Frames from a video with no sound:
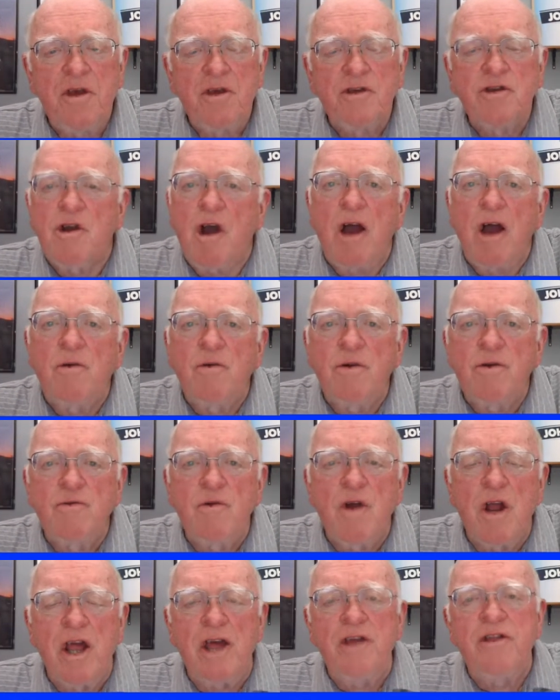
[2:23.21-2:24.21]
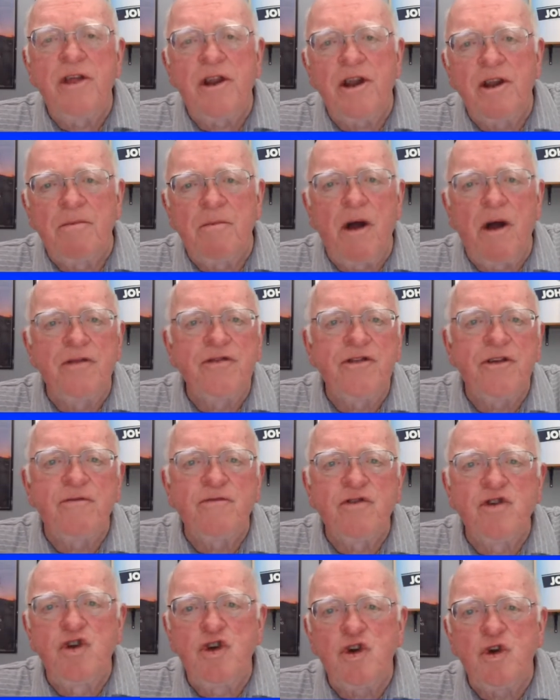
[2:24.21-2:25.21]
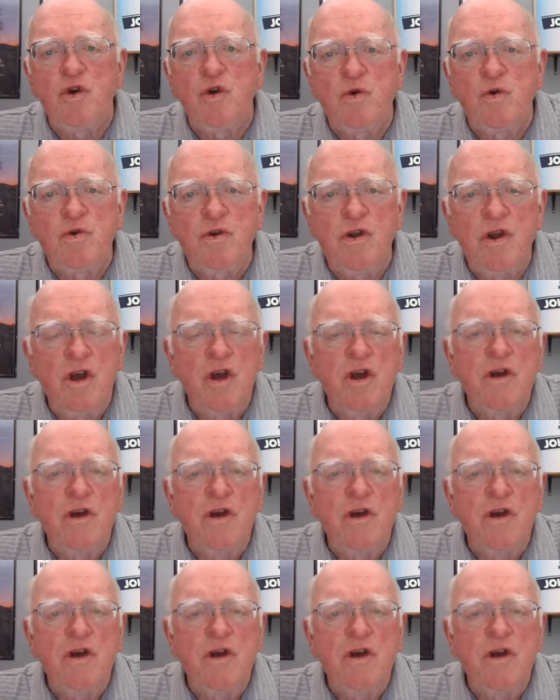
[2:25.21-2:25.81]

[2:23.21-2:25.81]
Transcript: So I would really, in the month of June,